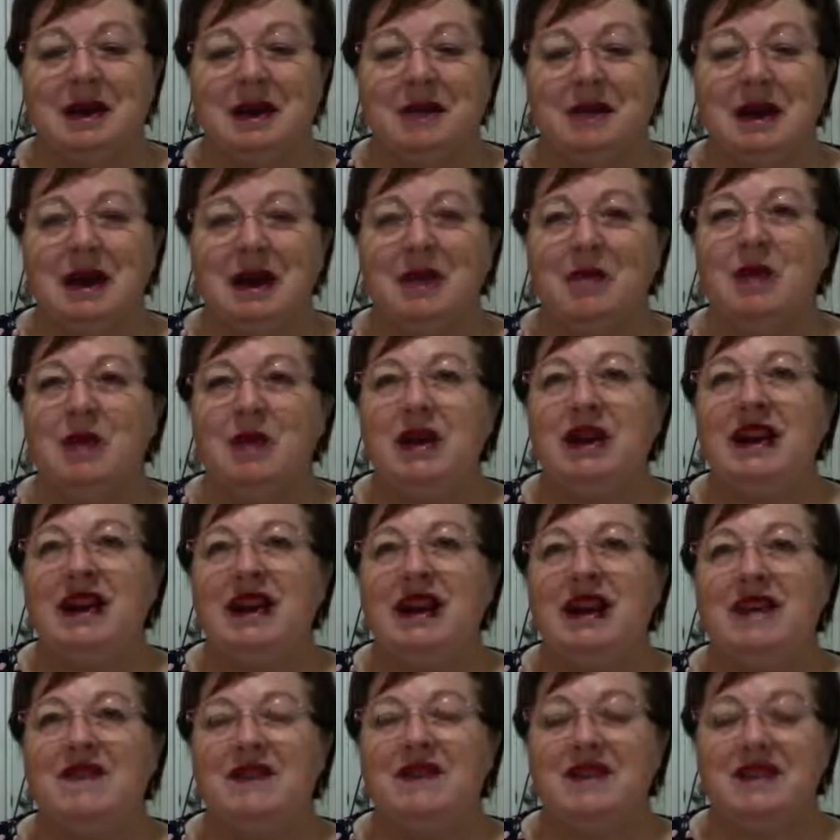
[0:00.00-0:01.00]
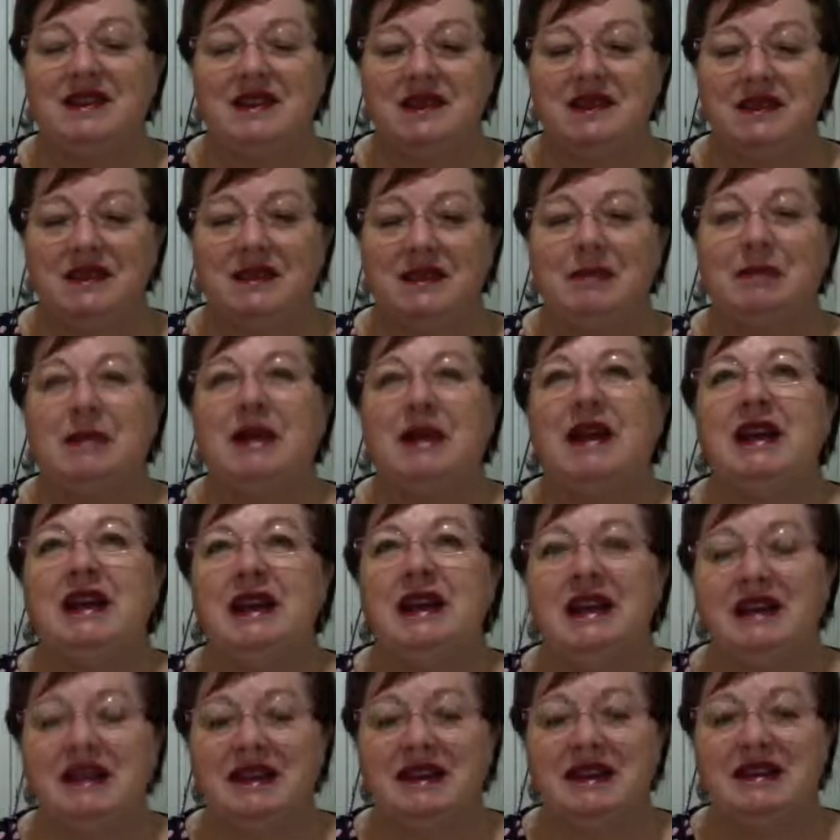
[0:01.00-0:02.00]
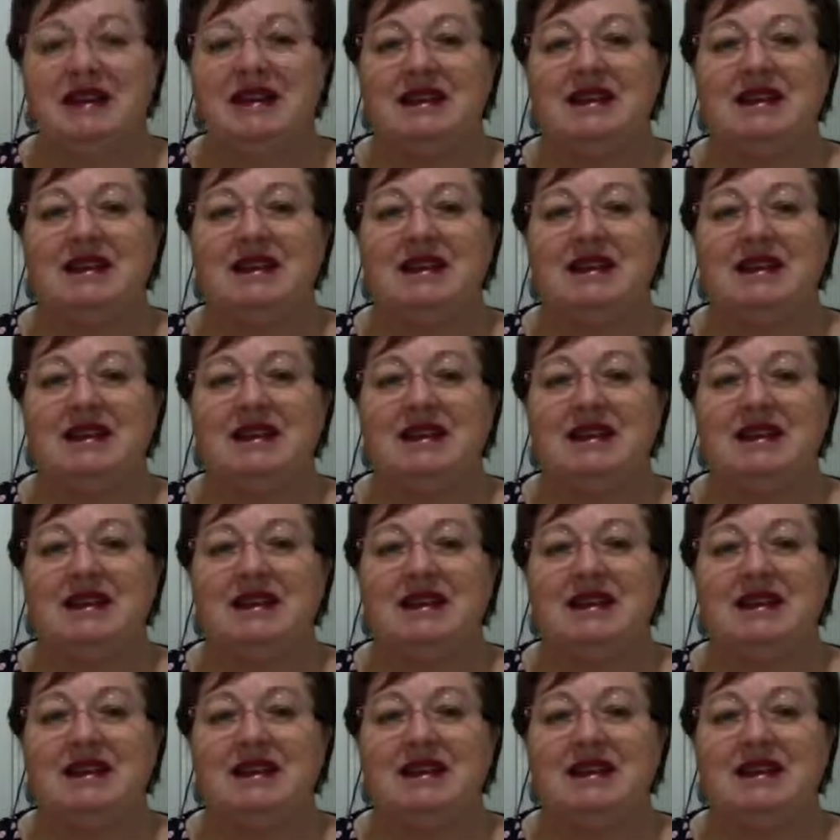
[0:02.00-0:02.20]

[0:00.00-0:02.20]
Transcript: But we have this repeated